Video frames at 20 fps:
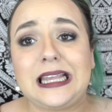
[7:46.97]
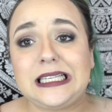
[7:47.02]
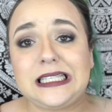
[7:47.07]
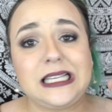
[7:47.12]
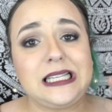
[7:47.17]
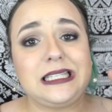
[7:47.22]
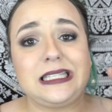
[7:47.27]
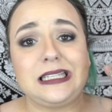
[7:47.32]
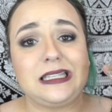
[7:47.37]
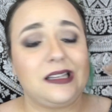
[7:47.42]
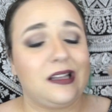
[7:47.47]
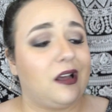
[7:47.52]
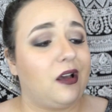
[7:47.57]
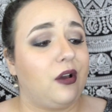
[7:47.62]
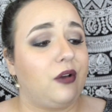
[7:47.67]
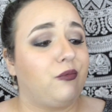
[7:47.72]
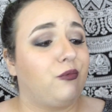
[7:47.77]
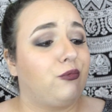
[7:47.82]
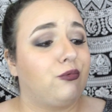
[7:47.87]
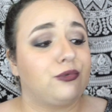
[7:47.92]
this is
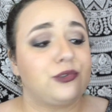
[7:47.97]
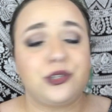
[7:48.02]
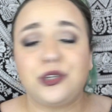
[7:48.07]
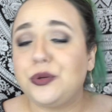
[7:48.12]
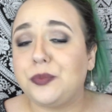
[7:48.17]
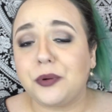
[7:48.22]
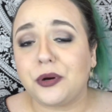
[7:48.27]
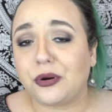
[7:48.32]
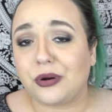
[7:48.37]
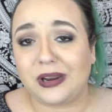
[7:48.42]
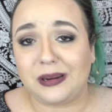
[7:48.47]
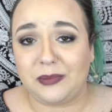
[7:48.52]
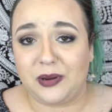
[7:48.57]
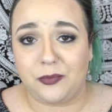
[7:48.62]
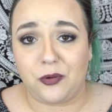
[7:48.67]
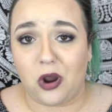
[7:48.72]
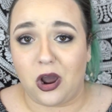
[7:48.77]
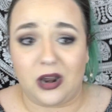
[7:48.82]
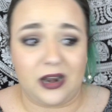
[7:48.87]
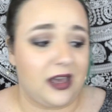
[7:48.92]
a super creamy
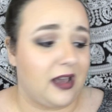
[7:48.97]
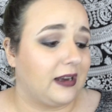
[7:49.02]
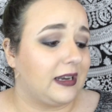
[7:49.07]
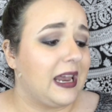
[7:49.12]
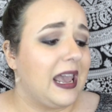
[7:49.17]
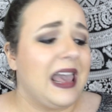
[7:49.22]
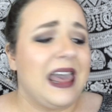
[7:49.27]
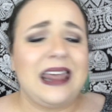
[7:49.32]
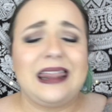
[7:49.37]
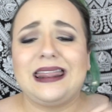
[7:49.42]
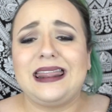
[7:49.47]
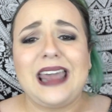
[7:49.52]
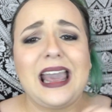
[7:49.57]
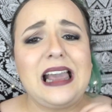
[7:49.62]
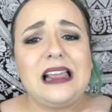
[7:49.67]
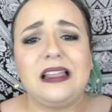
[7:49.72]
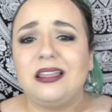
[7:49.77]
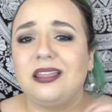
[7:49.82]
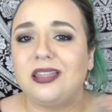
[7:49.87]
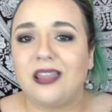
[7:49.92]
product.
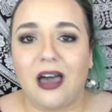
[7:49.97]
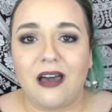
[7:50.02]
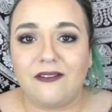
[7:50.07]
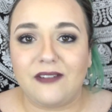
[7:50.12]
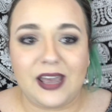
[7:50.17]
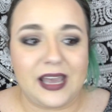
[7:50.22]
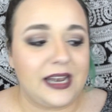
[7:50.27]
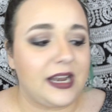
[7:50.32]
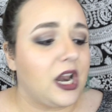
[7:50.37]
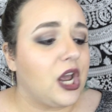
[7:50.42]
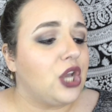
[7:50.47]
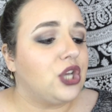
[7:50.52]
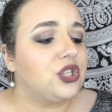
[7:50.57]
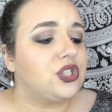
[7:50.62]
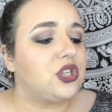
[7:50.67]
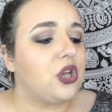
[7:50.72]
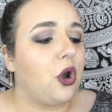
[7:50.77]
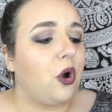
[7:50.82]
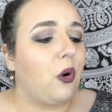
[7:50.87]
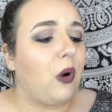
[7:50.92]
They love it.
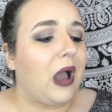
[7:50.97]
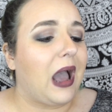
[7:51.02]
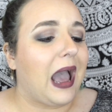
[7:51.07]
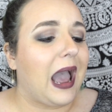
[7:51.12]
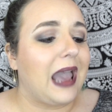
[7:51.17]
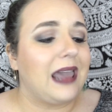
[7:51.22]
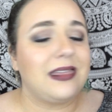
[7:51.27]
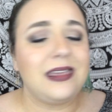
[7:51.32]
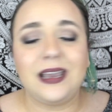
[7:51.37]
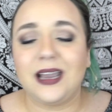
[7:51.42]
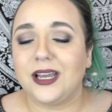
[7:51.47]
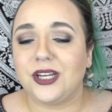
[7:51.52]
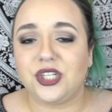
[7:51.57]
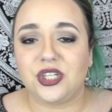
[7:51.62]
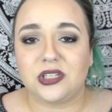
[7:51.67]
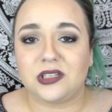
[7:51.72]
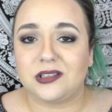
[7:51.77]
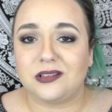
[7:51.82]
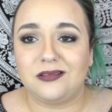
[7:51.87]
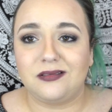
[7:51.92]
So I think I
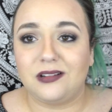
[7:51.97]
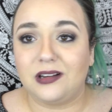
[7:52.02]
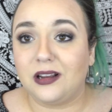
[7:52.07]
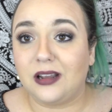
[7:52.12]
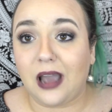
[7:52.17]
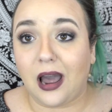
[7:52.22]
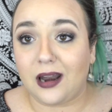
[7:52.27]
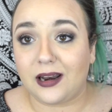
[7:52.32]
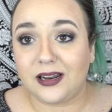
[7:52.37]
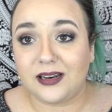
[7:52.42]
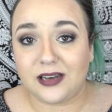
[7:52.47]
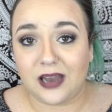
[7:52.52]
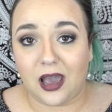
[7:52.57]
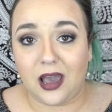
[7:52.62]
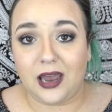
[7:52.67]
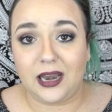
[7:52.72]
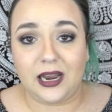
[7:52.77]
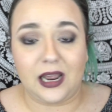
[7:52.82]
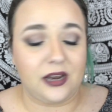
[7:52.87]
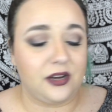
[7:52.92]
just got a
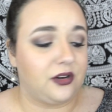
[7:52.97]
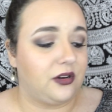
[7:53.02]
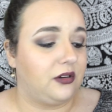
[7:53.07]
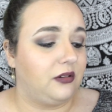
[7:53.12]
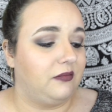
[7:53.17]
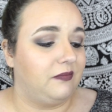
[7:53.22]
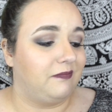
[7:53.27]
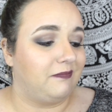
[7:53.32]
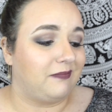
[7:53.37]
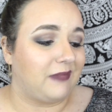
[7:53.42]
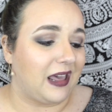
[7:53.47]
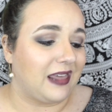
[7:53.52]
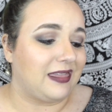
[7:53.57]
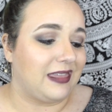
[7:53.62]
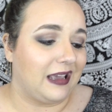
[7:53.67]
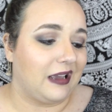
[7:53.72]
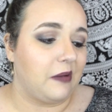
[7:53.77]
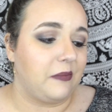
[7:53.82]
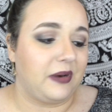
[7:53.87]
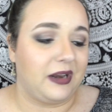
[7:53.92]
dud. I
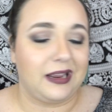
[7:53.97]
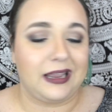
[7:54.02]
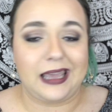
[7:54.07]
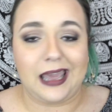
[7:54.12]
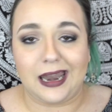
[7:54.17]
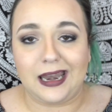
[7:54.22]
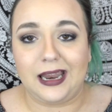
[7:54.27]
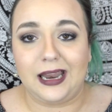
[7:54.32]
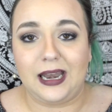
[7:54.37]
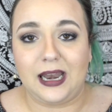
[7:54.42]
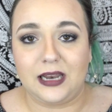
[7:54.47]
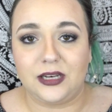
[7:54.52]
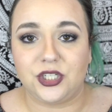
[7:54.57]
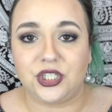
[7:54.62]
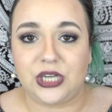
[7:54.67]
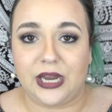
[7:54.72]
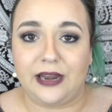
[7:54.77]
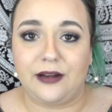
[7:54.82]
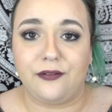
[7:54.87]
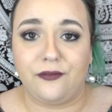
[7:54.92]
think I'm gonna get it in
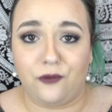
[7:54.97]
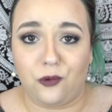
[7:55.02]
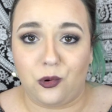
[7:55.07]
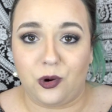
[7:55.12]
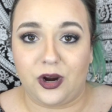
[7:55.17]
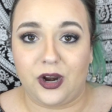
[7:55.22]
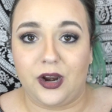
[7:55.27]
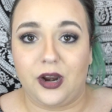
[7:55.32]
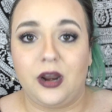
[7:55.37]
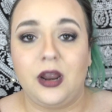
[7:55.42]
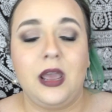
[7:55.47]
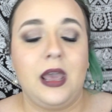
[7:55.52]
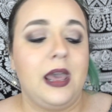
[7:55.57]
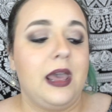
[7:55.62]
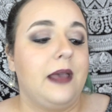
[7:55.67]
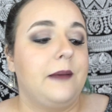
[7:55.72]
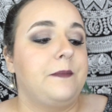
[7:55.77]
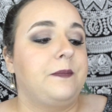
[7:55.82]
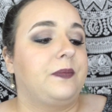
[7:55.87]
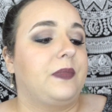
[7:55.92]
shade 4
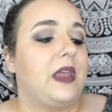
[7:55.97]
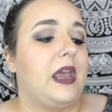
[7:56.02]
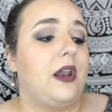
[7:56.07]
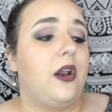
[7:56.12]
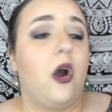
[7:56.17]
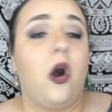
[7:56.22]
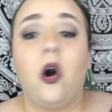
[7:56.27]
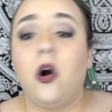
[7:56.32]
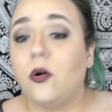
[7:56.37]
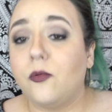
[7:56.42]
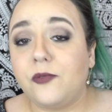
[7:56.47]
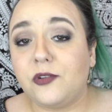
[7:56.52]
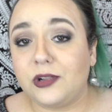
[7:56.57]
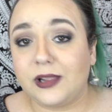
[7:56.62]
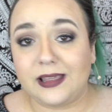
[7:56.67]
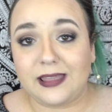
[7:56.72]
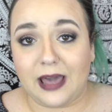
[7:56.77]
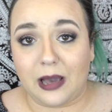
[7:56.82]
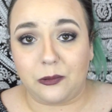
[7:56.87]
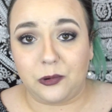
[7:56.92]
and
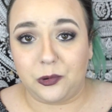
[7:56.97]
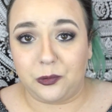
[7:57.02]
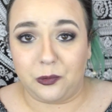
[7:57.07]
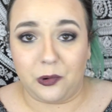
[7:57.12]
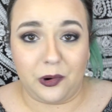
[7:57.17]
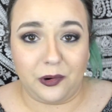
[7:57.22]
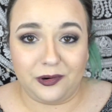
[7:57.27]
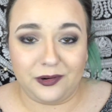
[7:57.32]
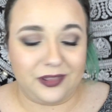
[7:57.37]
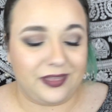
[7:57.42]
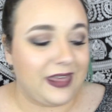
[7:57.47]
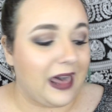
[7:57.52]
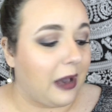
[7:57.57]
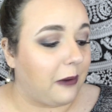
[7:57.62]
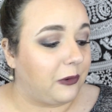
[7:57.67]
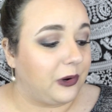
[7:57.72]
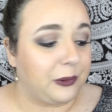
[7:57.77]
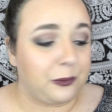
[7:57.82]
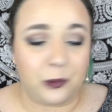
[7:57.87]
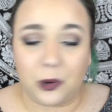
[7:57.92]
hopefully that
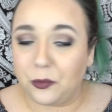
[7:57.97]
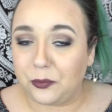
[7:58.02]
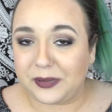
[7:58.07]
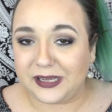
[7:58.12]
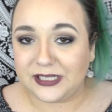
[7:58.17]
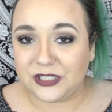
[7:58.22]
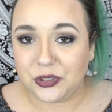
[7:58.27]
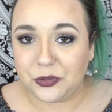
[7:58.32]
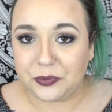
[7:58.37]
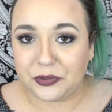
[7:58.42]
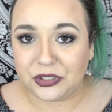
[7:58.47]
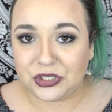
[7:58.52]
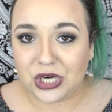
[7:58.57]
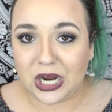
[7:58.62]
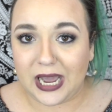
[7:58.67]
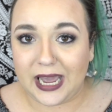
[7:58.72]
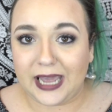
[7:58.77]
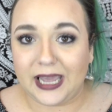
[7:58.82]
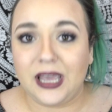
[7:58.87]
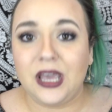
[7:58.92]
one won't be super
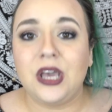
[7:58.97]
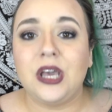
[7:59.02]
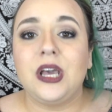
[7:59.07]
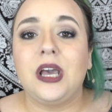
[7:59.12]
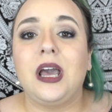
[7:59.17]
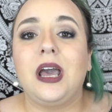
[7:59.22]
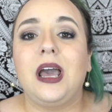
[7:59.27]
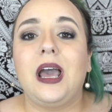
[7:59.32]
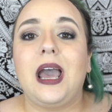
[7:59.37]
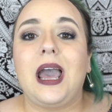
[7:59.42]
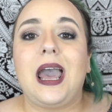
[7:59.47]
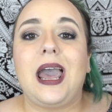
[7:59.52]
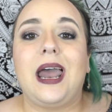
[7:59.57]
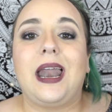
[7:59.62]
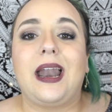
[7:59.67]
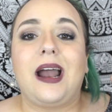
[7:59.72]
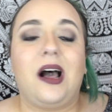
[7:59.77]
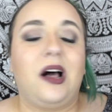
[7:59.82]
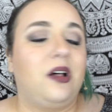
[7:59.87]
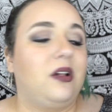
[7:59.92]
dry
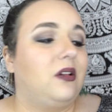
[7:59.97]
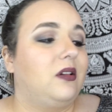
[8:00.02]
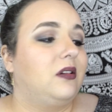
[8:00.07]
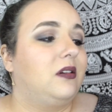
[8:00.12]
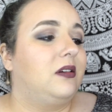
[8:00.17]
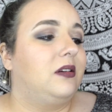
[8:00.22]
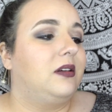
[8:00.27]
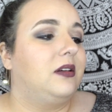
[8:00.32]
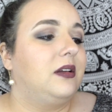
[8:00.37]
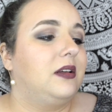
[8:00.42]
and I'll